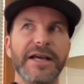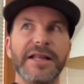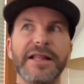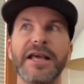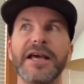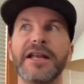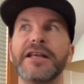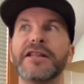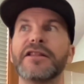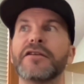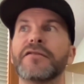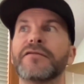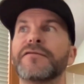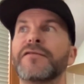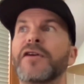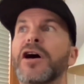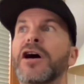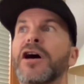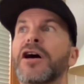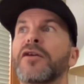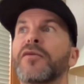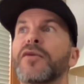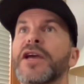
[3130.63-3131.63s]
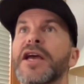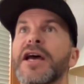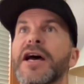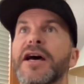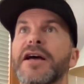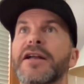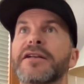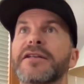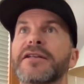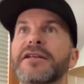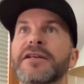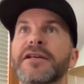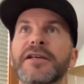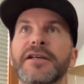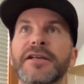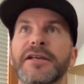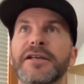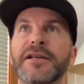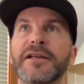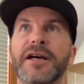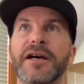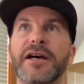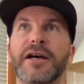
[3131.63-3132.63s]
And then in the fall, we had
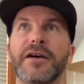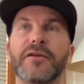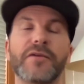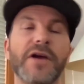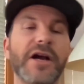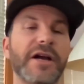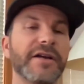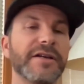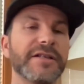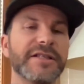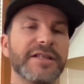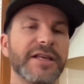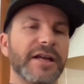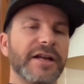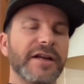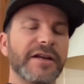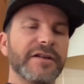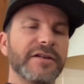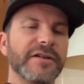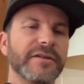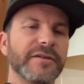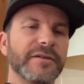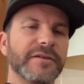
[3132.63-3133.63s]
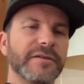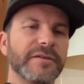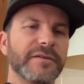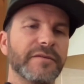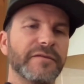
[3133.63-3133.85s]
record-setting